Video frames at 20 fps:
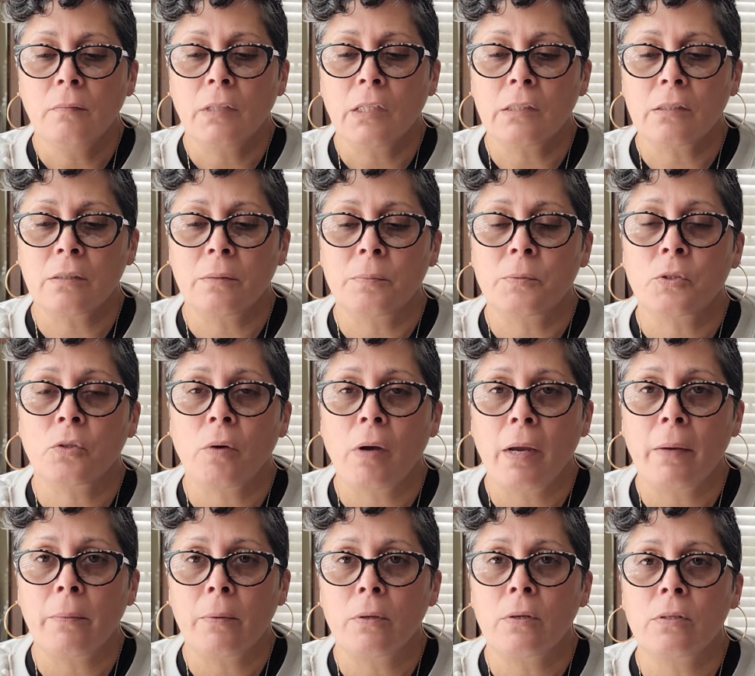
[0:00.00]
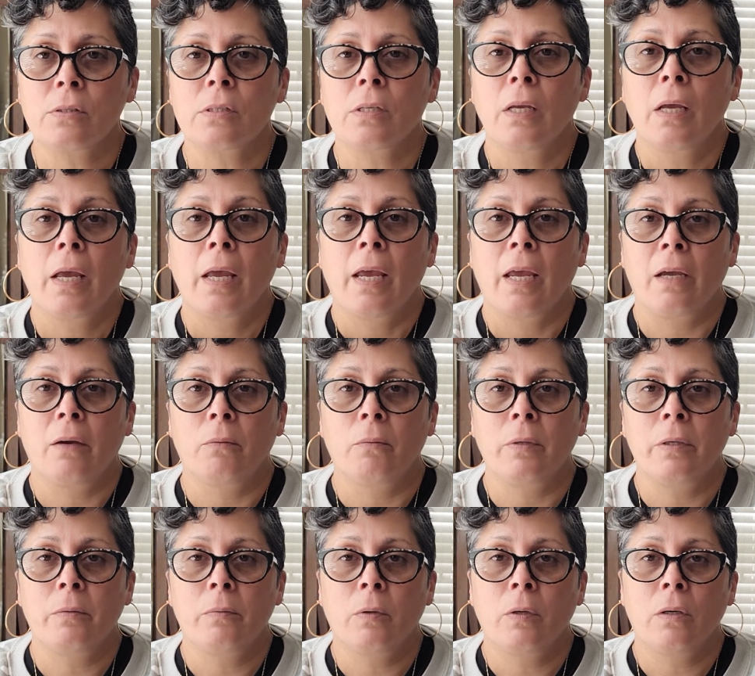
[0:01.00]
subscribers, and
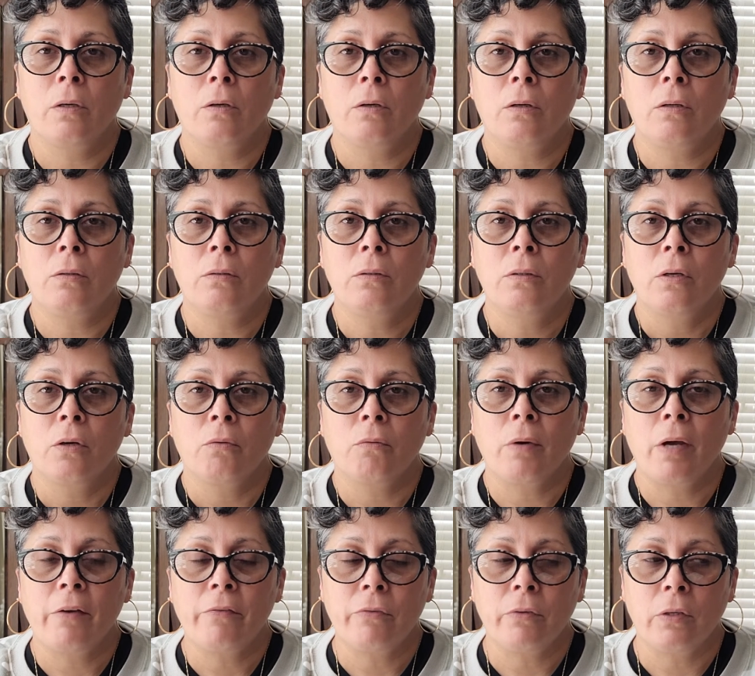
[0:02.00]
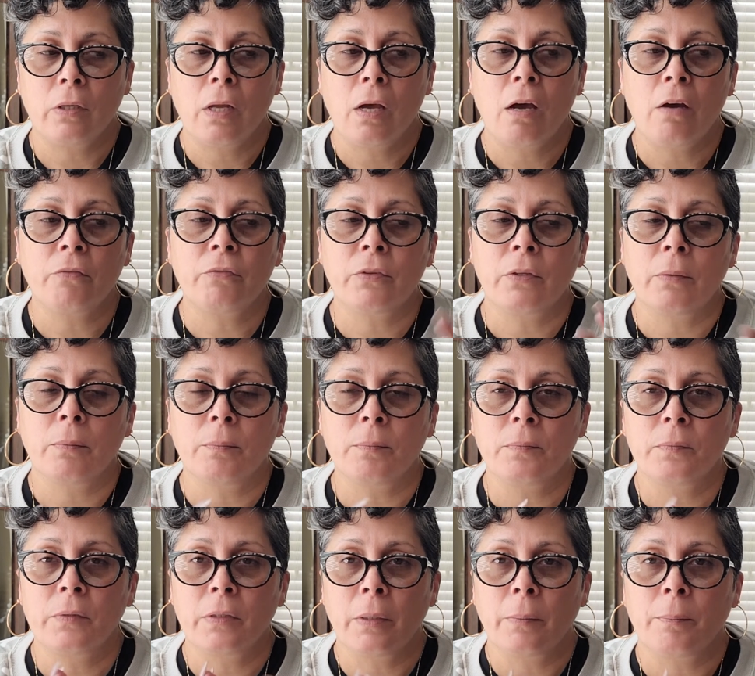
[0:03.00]
we will raffle off the
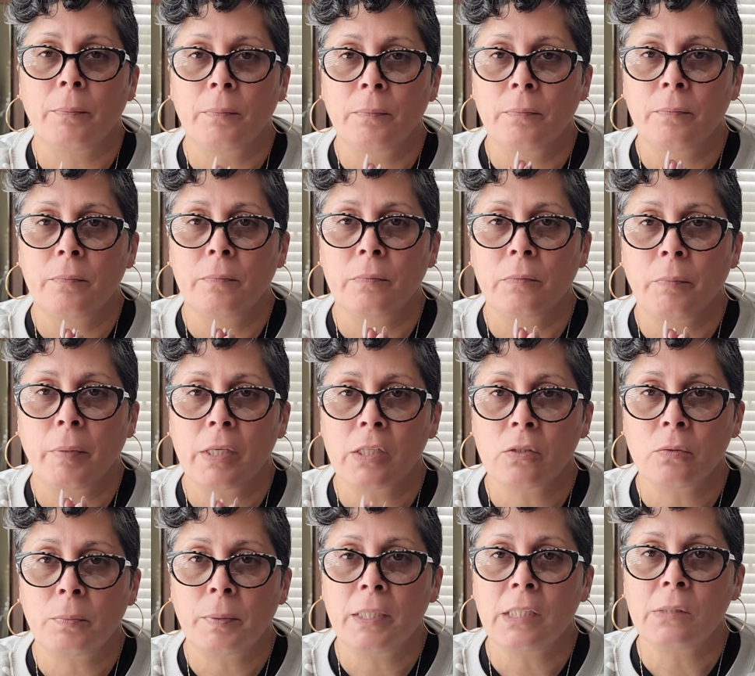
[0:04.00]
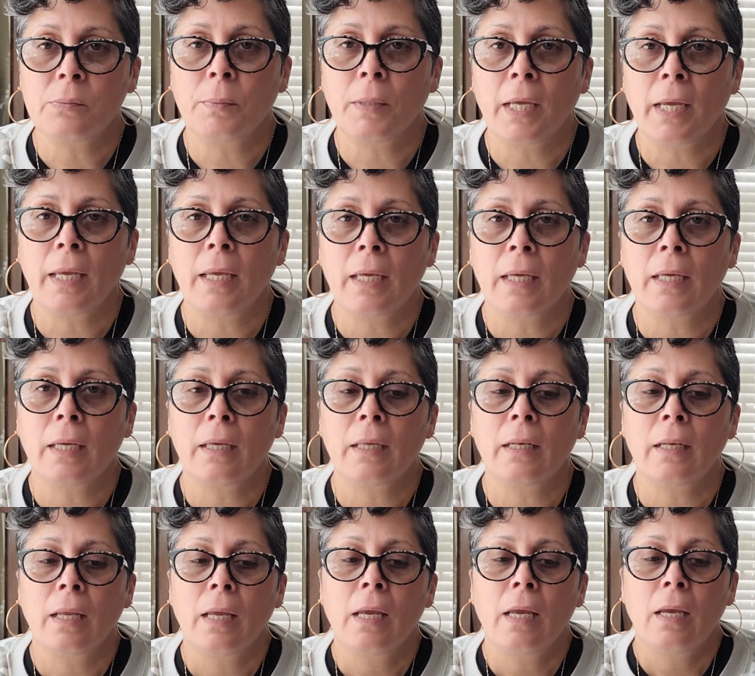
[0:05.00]
puzzle piece
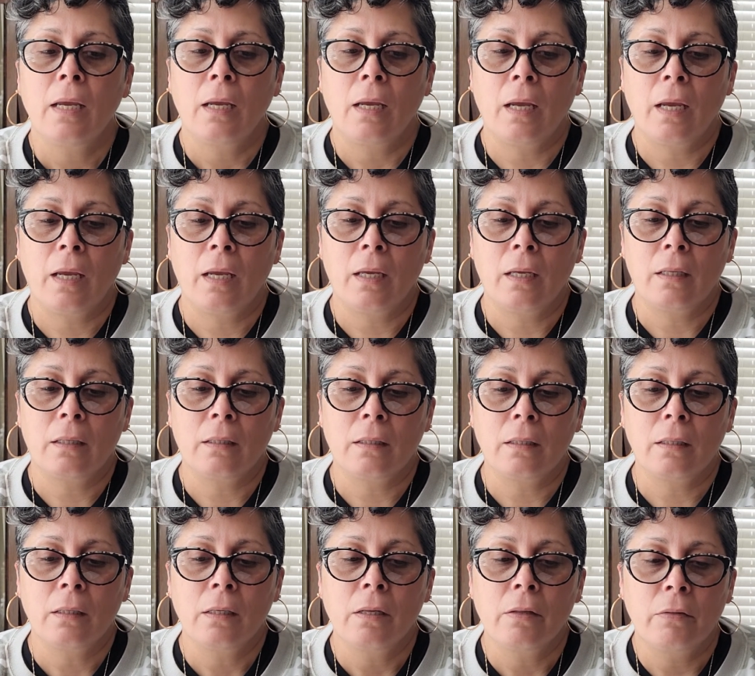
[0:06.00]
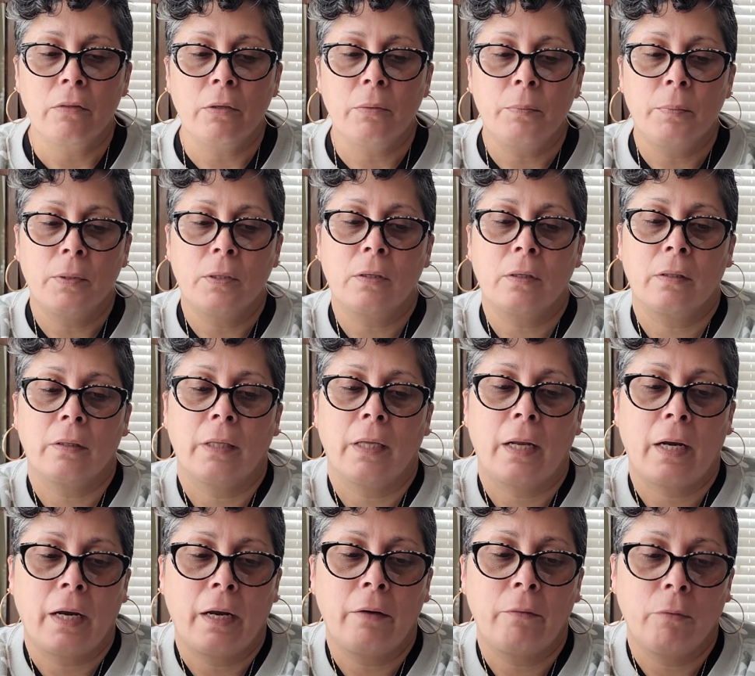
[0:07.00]
blanket and the book
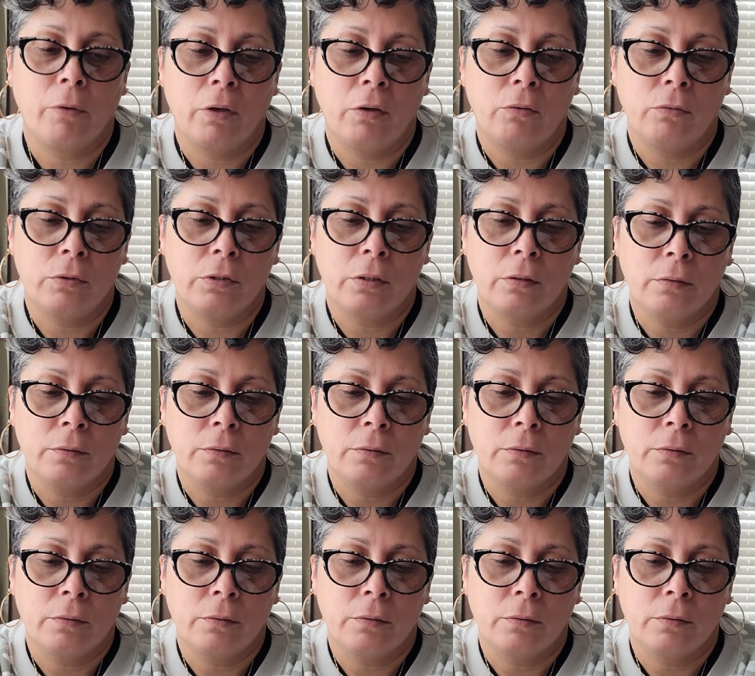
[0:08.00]
that I wrote